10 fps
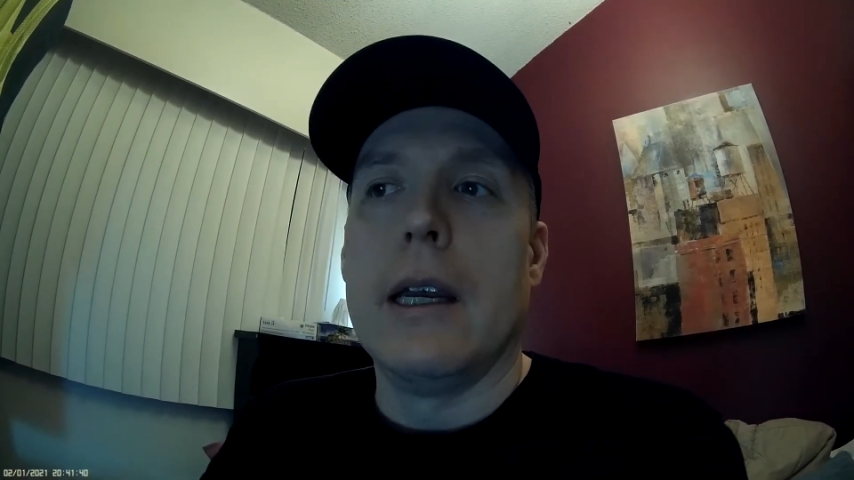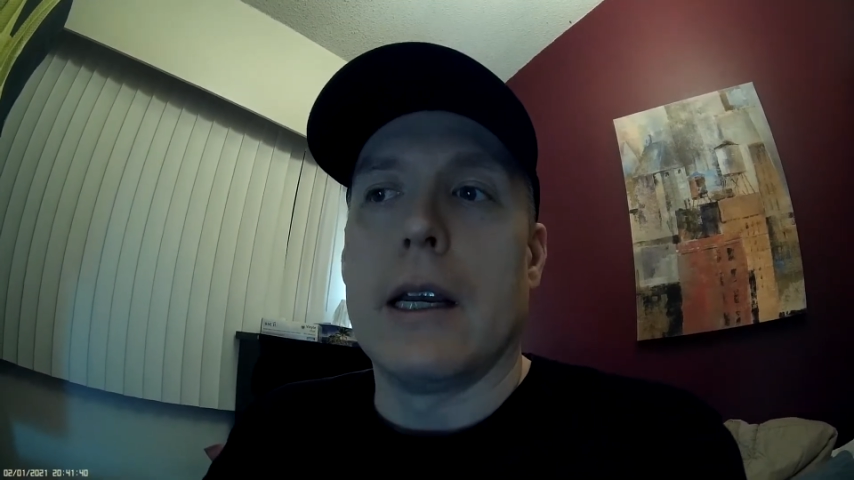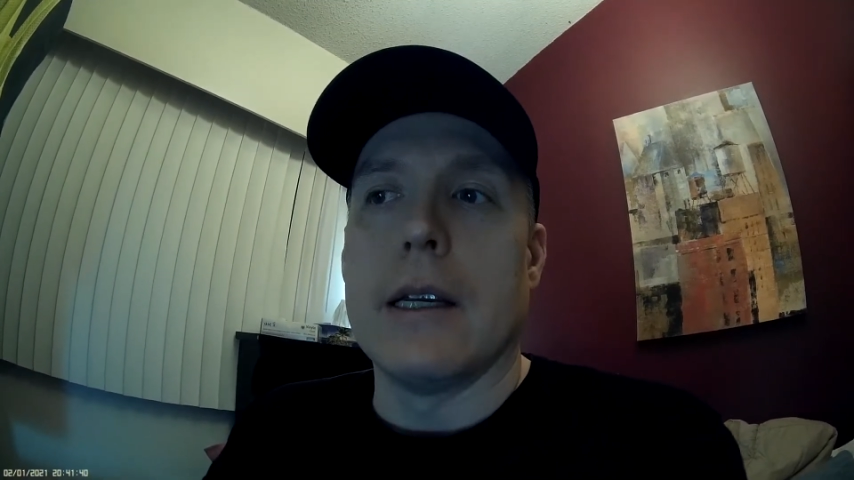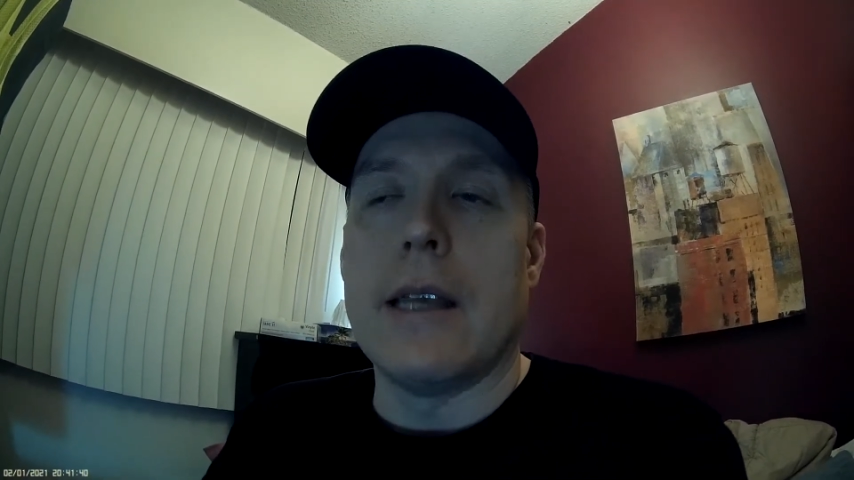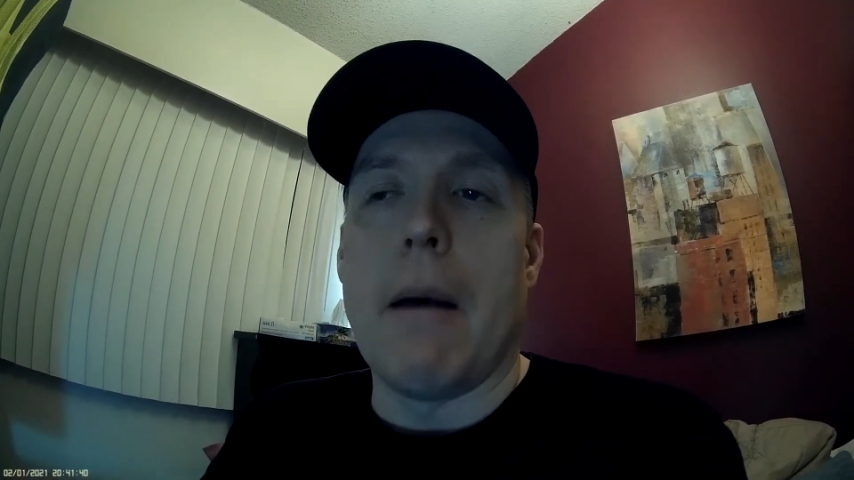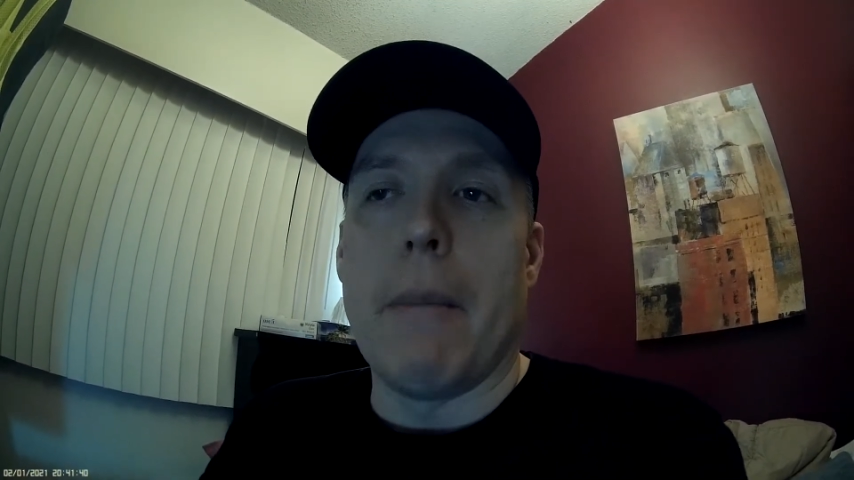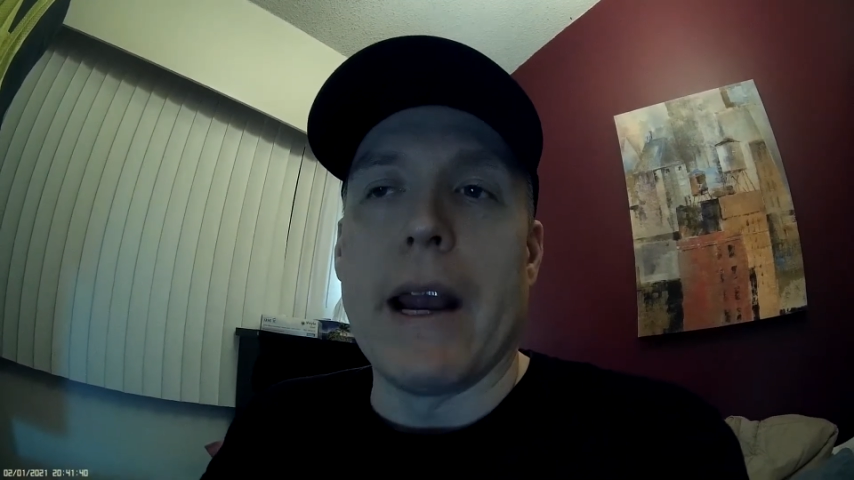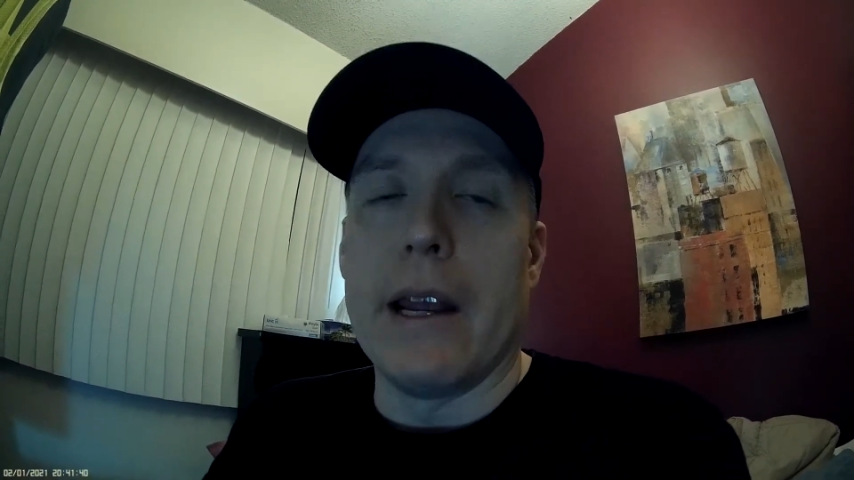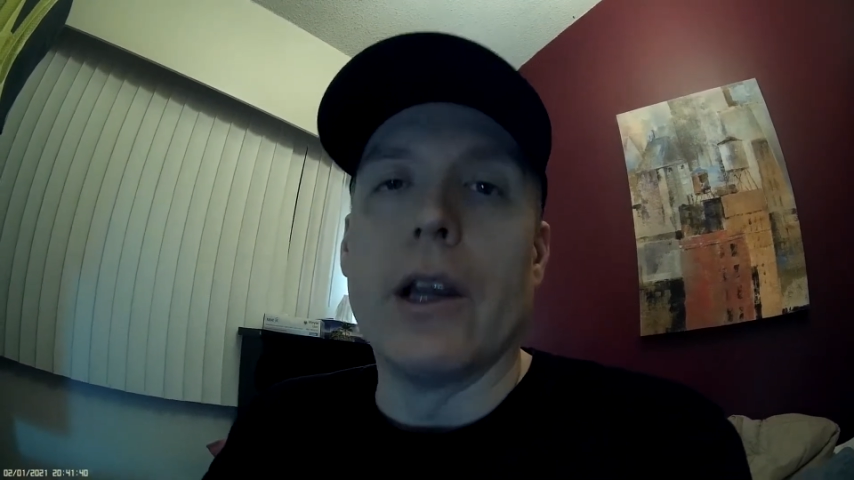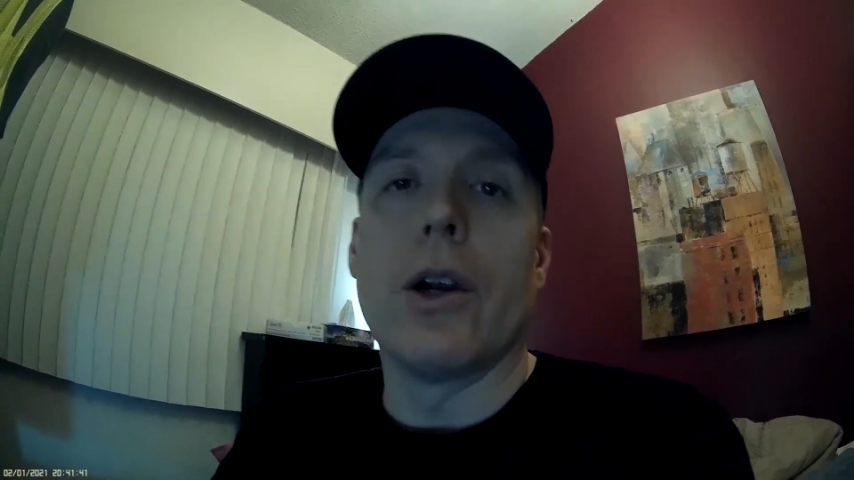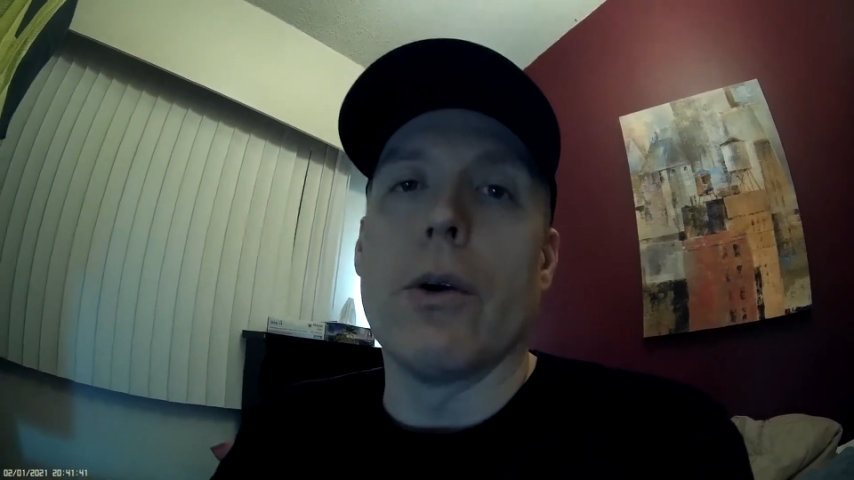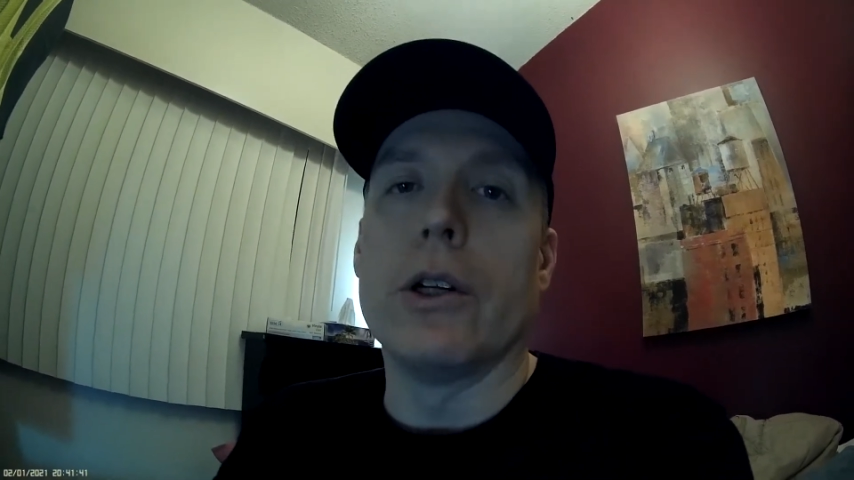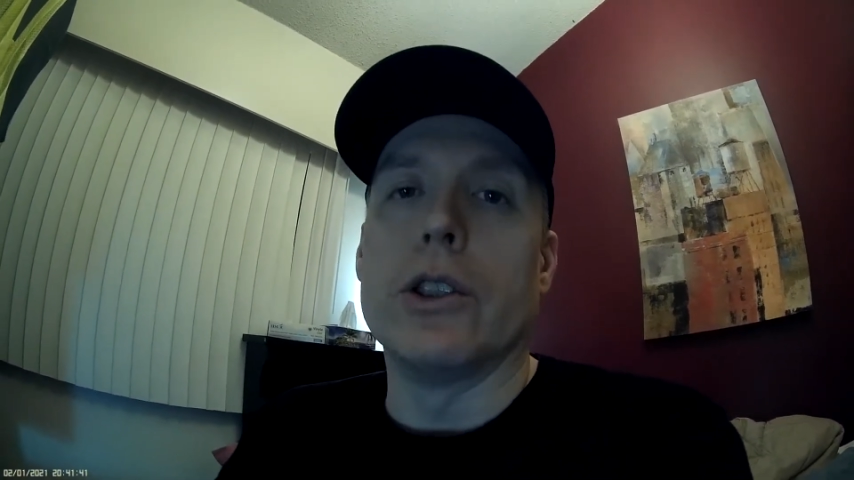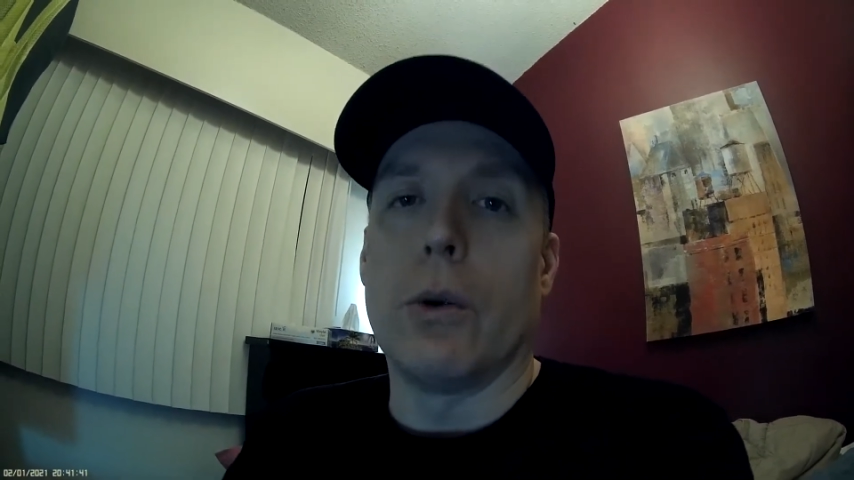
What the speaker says: because that might encourage